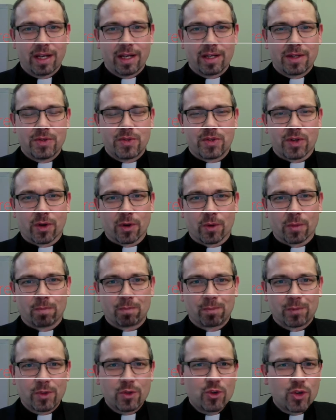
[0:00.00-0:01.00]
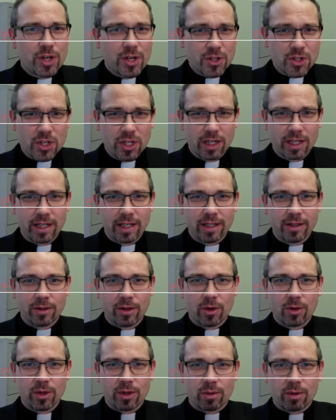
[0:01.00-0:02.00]
So traditionally,
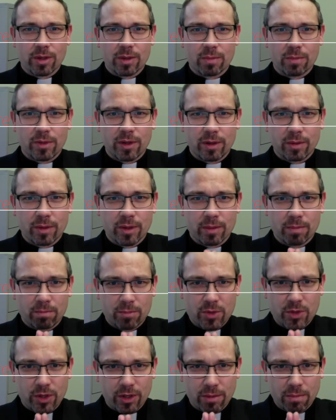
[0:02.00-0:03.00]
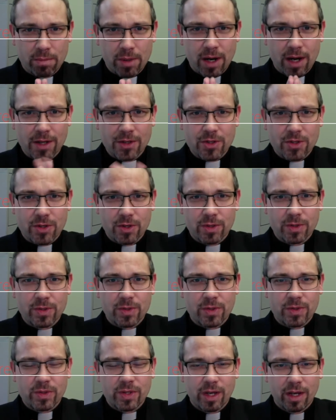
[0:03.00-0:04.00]
there were certain
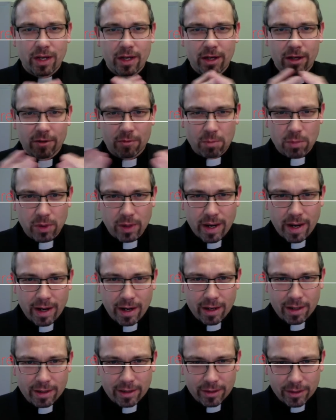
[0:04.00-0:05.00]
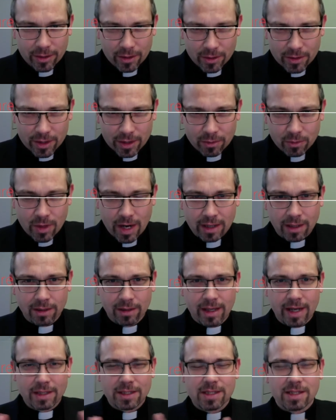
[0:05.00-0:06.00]
postures of prayer, that
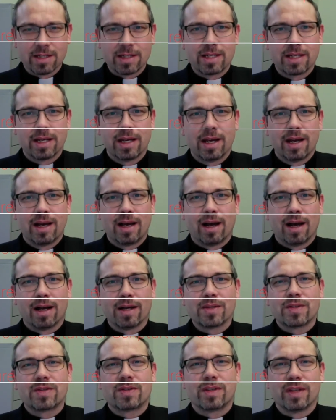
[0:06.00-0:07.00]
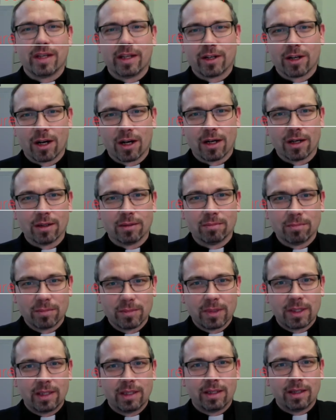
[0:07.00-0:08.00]
recollected us in our
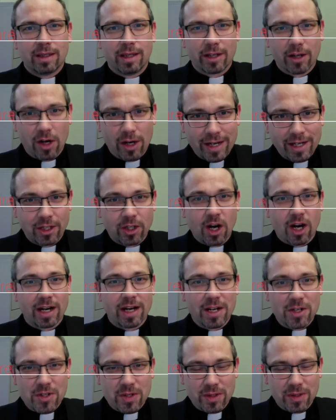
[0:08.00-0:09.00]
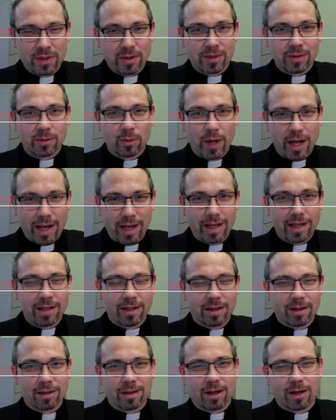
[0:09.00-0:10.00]
incarnational way,
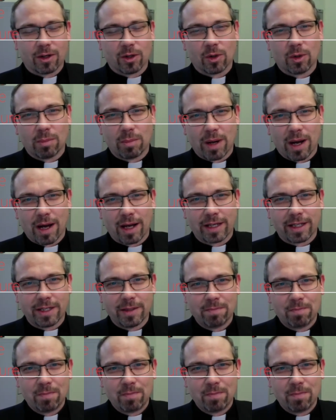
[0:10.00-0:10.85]
our whole body.